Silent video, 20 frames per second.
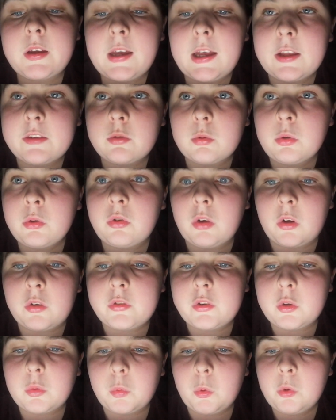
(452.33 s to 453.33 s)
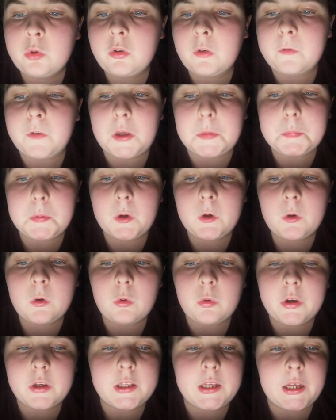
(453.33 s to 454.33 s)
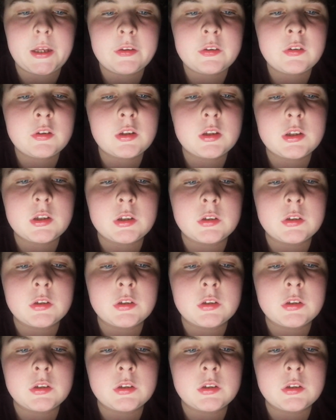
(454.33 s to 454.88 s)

As a result, the water vapor, or a gas,